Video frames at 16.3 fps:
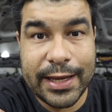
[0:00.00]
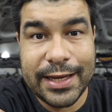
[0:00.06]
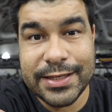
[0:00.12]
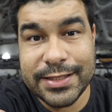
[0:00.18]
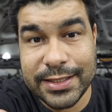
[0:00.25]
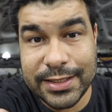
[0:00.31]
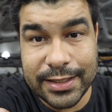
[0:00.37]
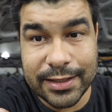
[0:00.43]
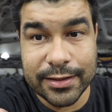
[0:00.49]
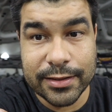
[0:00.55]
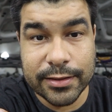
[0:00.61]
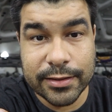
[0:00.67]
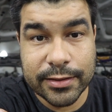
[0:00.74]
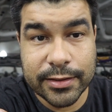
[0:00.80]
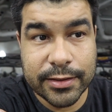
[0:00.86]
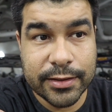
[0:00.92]

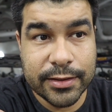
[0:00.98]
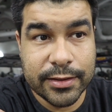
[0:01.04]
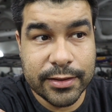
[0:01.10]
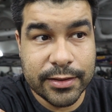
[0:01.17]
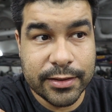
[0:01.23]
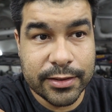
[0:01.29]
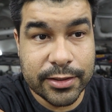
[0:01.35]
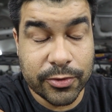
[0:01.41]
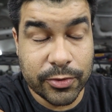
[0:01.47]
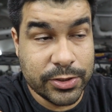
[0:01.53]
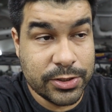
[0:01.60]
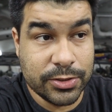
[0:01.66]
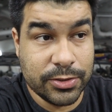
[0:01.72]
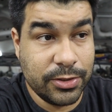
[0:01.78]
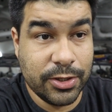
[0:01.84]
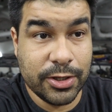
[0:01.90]
18. It was
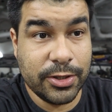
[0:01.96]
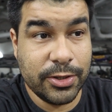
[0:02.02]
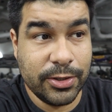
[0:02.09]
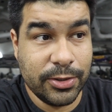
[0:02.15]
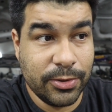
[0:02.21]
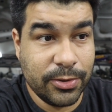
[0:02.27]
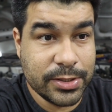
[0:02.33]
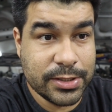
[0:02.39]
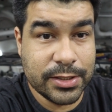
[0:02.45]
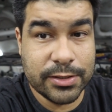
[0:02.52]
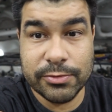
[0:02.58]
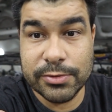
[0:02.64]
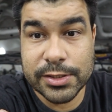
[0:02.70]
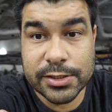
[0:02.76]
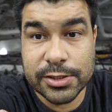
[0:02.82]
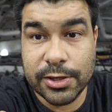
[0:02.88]
not good at all, so there
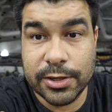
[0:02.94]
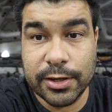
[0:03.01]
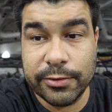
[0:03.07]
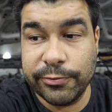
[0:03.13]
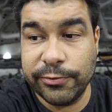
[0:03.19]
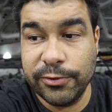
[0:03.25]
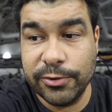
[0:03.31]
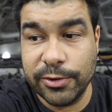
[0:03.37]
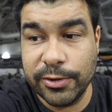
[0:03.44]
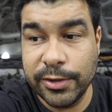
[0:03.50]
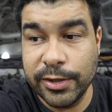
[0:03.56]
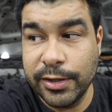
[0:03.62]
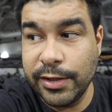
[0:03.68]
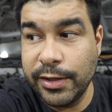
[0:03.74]
was just not enough fuel.